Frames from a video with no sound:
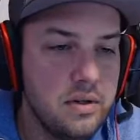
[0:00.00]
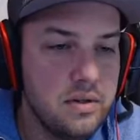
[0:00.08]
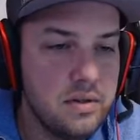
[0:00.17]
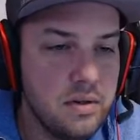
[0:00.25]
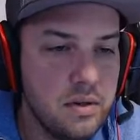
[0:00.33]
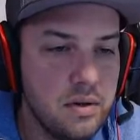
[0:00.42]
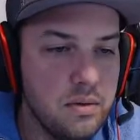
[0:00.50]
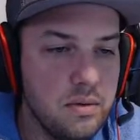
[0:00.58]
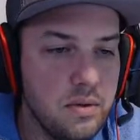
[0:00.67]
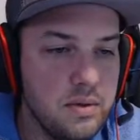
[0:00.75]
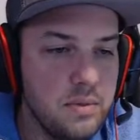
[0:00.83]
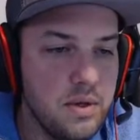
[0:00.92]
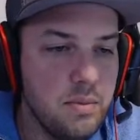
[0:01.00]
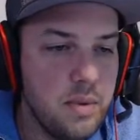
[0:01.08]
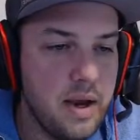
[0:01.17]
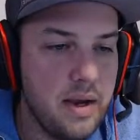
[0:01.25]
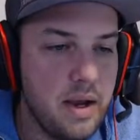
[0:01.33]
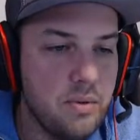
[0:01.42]
So let me go
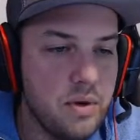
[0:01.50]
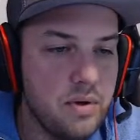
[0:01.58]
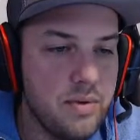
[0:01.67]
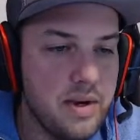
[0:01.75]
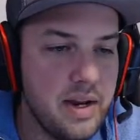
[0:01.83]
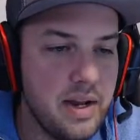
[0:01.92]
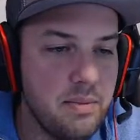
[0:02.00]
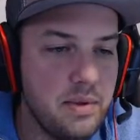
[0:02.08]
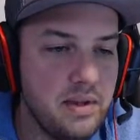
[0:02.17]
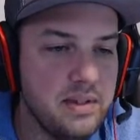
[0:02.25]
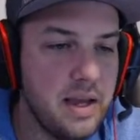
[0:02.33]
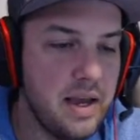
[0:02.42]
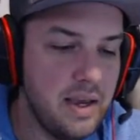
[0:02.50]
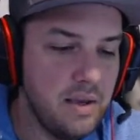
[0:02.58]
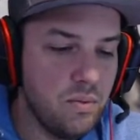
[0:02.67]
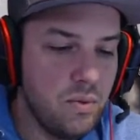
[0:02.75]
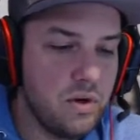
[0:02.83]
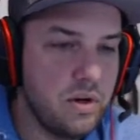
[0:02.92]
back. I want to rename these. I hate
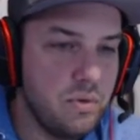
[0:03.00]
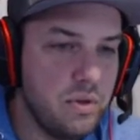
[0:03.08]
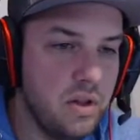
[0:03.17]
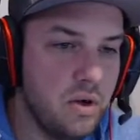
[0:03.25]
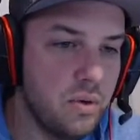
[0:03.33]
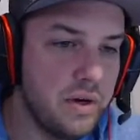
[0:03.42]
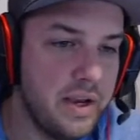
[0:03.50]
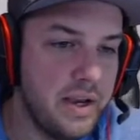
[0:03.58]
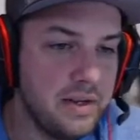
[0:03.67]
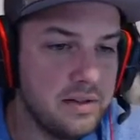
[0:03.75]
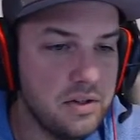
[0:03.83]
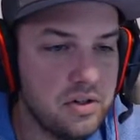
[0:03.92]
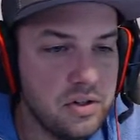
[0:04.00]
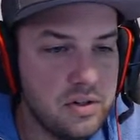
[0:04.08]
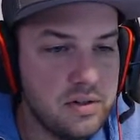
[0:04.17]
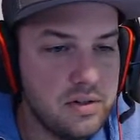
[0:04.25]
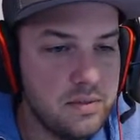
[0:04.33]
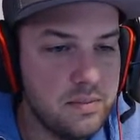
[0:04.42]
working with lowercase. It's
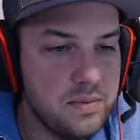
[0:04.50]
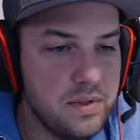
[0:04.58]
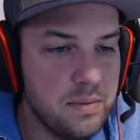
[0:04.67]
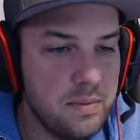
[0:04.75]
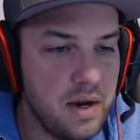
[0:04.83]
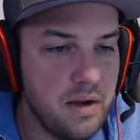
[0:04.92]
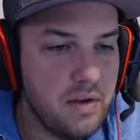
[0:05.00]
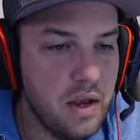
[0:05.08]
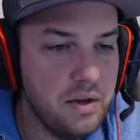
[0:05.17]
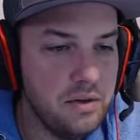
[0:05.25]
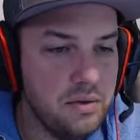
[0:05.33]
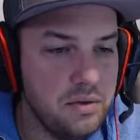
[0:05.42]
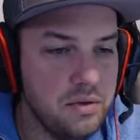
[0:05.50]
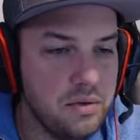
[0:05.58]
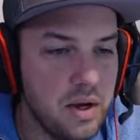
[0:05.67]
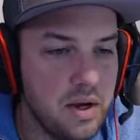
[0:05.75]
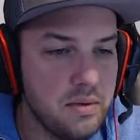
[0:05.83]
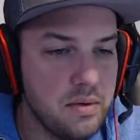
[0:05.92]
just something I've gotten used to.
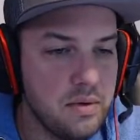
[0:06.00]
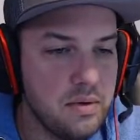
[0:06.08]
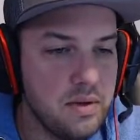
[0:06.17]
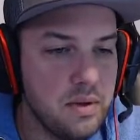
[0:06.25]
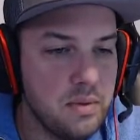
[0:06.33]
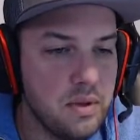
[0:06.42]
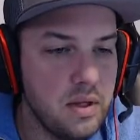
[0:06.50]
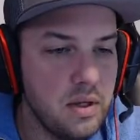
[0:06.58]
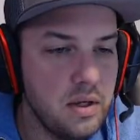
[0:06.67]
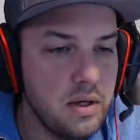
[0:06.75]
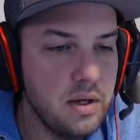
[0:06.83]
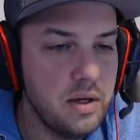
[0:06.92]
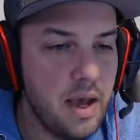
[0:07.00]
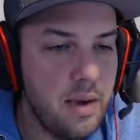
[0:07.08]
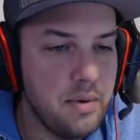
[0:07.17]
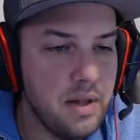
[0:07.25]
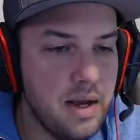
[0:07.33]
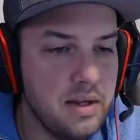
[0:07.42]
I typically
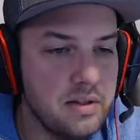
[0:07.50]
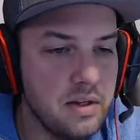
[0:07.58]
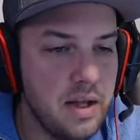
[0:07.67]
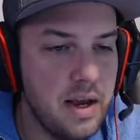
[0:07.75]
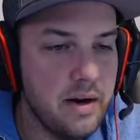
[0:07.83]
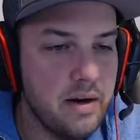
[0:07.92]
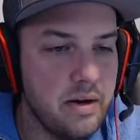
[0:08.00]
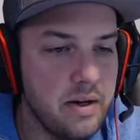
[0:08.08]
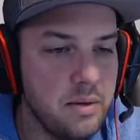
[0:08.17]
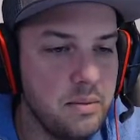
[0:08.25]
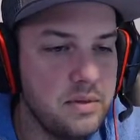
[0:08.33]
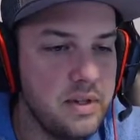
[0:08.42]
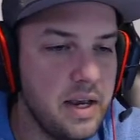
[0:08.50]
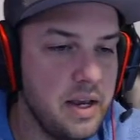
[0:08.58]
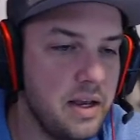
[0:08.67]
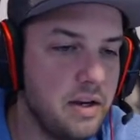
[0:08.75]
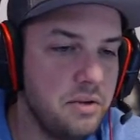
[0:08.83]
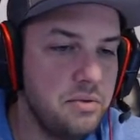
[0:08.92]
capitalize all acronyms
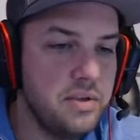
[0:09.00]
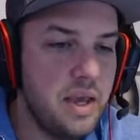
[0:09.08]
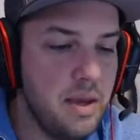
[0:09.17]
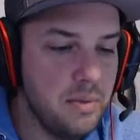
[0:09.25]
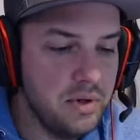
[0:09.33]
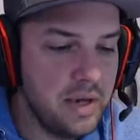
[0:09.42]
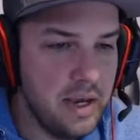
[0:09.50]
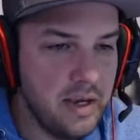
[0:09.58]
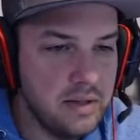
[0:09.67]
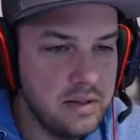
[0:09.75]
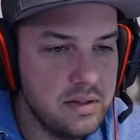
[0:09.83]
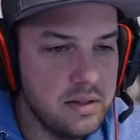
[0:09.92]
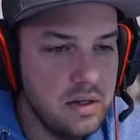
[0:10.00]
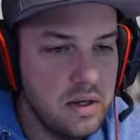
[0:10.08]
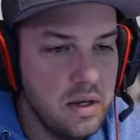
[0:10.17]
and use camel case